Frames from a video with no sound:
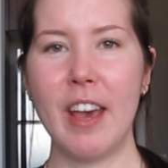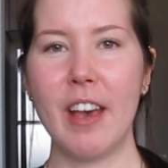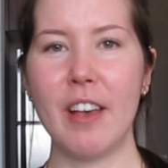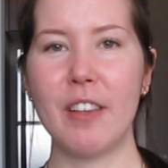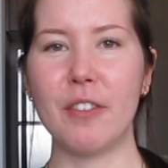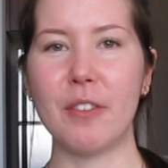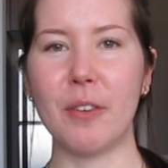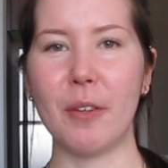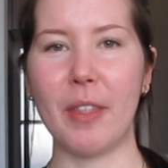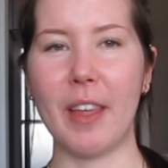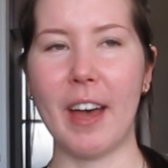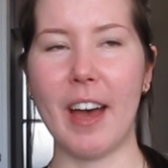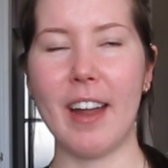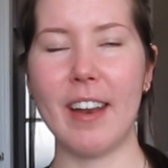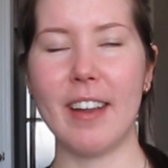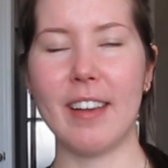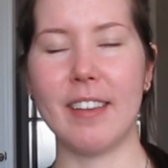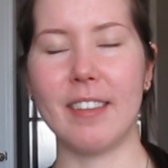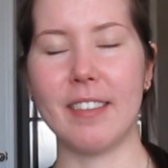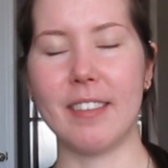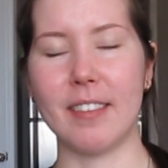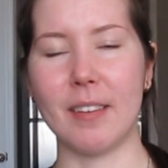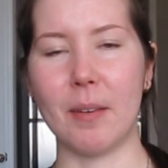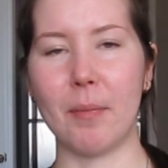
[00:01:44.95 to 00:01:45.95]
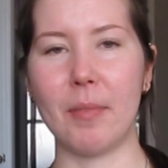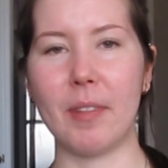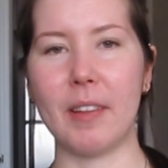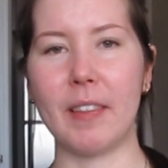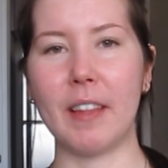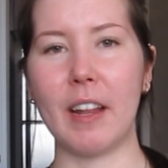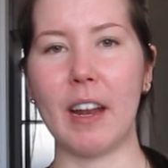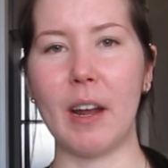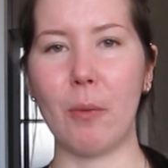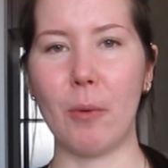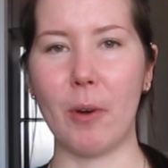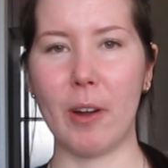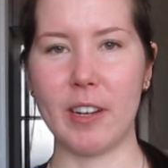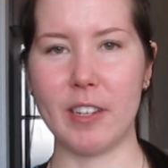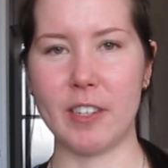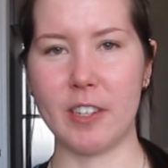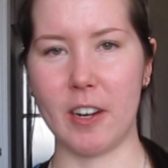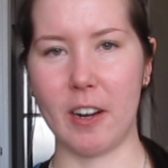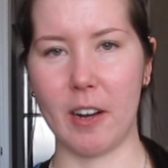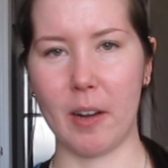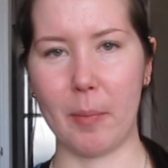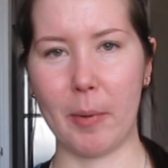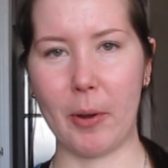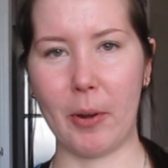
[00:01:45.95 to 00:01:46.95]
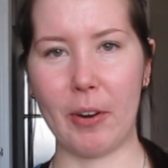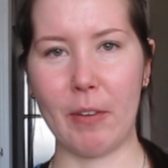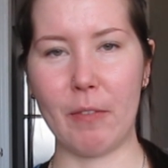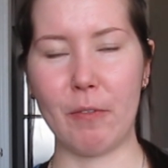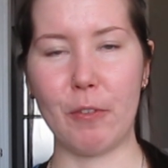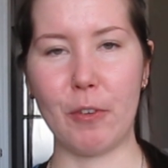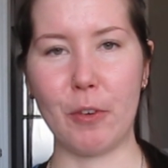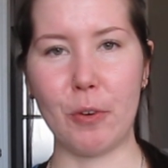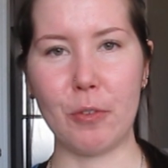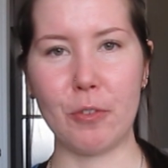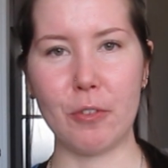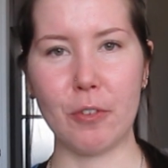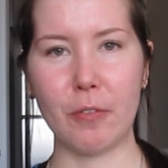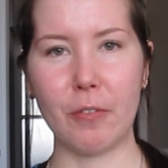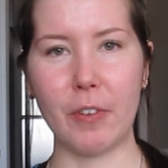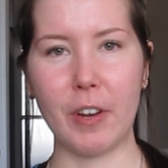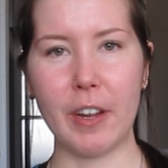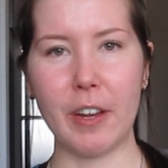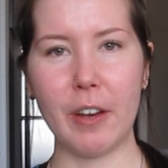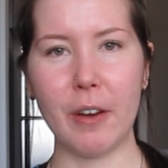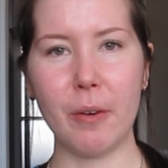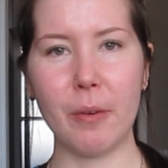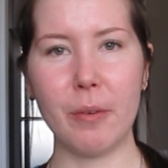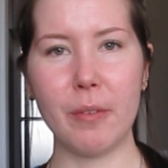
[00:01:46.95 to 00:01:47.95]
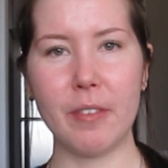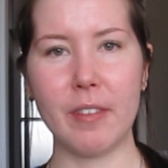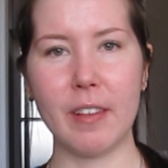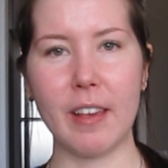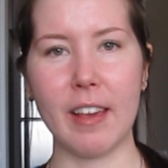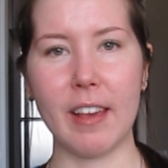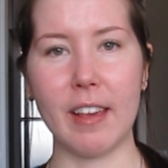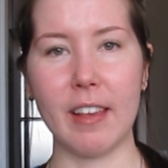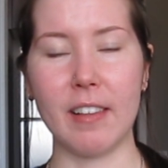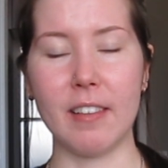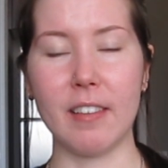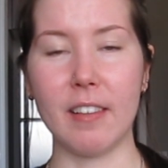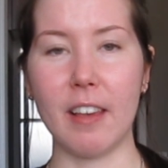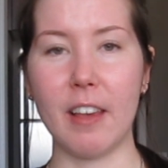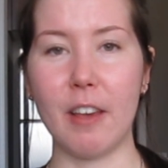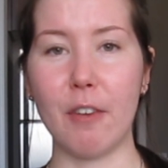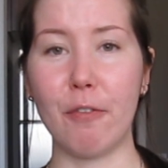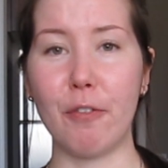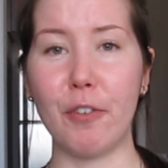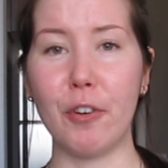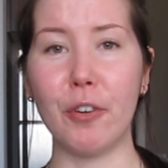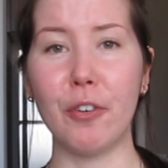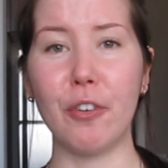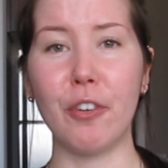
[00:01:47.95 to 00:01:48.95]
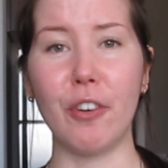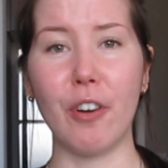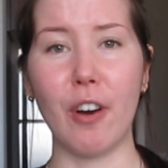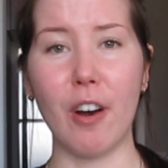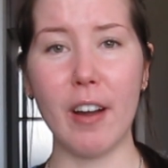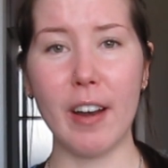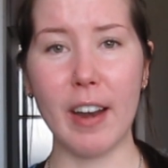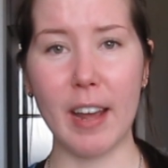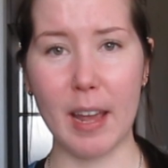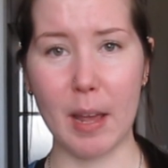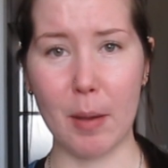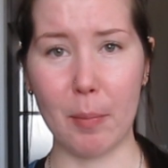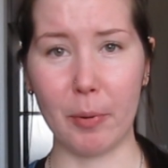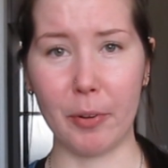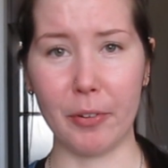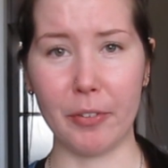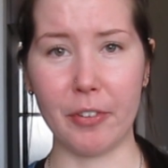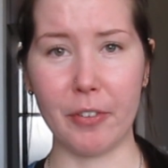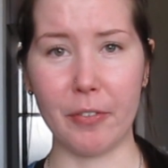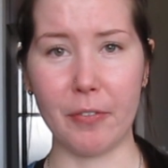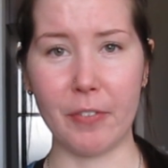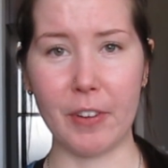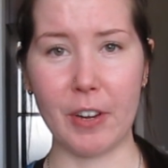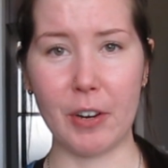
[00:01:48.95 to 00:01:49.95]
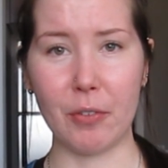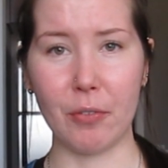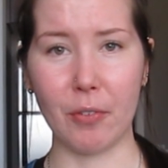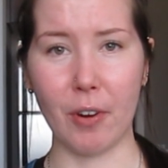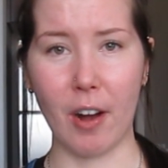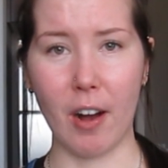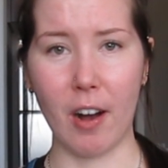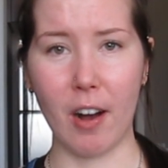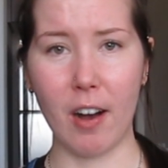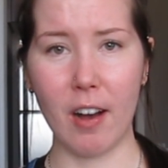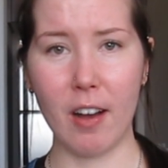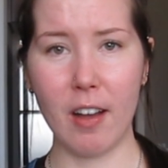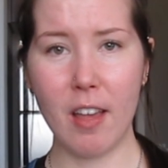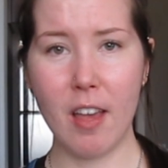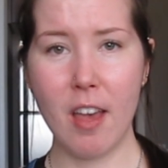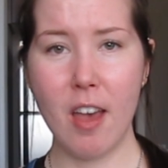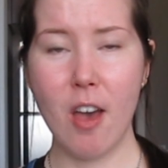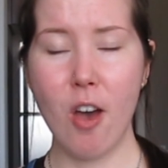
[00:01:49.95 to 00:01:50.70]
So that is something that I want to talk about in future videos, is if you're not able to feed raw,